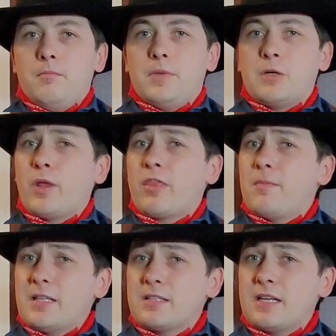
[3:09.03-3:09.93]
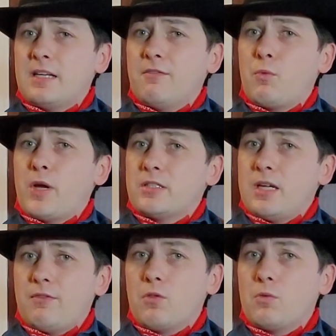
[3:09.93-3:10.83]
But with the mass settling of the West
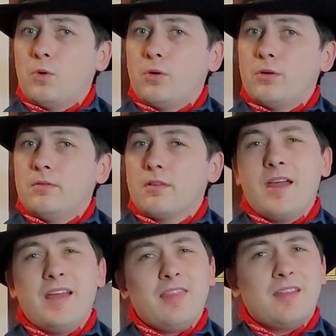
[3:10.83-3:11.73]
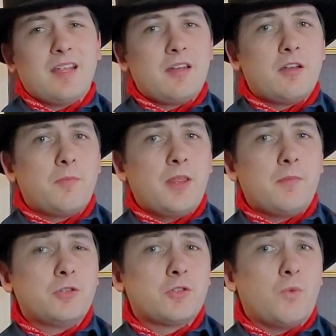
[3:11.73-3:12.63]
after the war, the hat that tended to be the
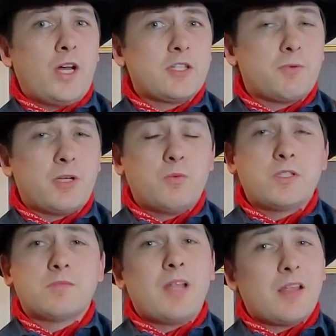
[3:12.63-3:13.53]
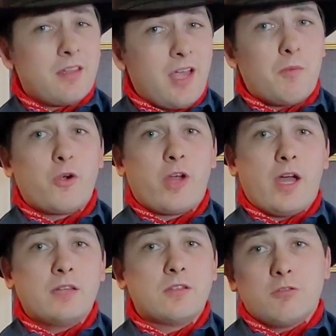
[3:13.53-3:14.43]
most widespread was not the cowboy
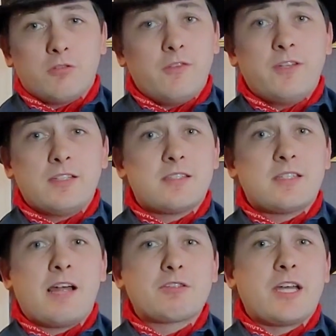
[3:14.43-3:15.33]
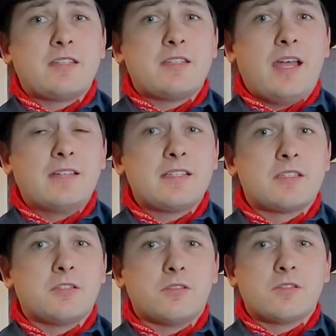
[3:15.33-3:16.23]
hat, or even its slouch hat
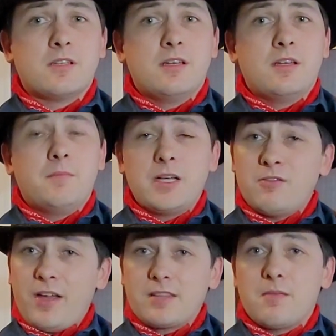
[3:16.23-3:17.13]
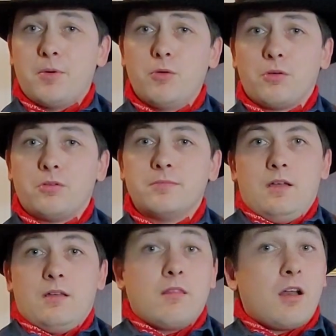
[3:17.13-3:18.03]
ancestors, but in fact the bowler.
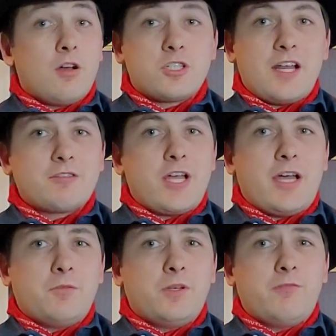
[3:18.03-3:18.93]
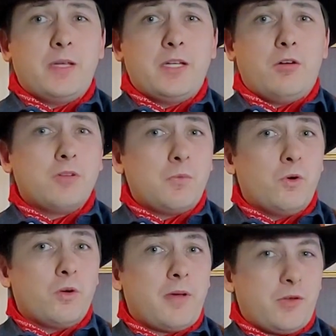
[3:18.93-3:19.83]
The large slouch hat would have been only
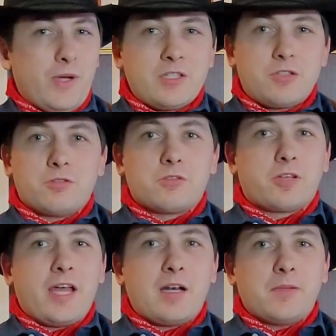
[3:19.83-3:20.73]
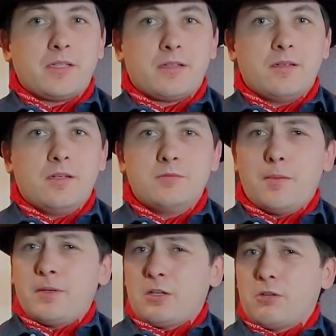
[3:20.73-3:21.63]
worn by ranchers or cattlemen,
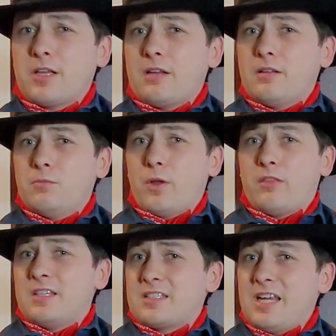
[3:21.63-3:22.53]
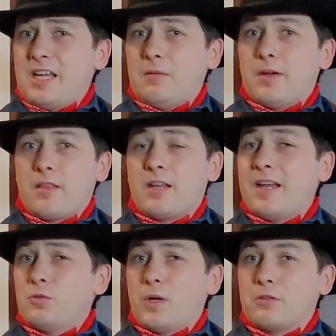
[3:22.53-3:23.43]
probably looked at with disdain by the
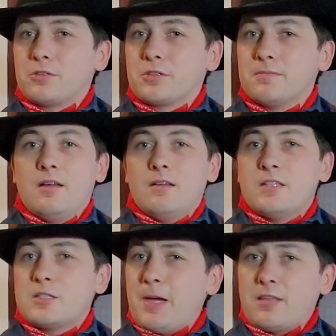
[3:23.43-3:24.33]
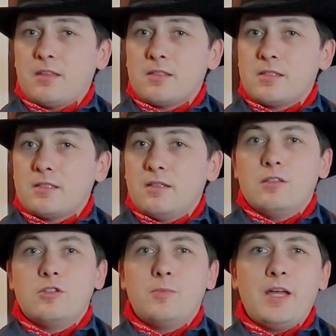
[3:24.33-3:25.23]
town dwellers. Despite this,
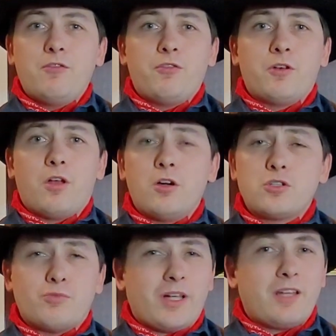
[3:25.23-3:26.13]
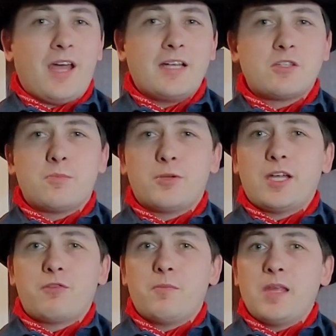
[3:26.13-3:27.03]
demand for large, rugged hats to
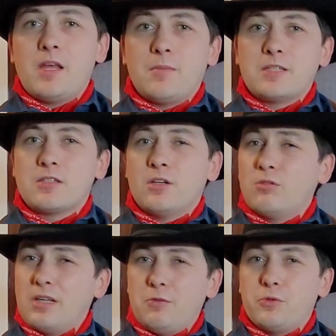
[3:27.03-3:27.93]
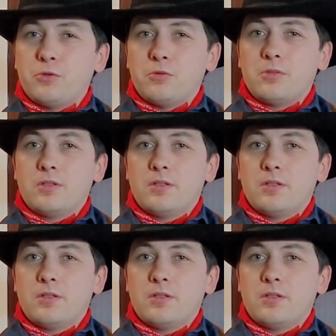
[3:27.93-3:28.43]
protect from the elements only grew.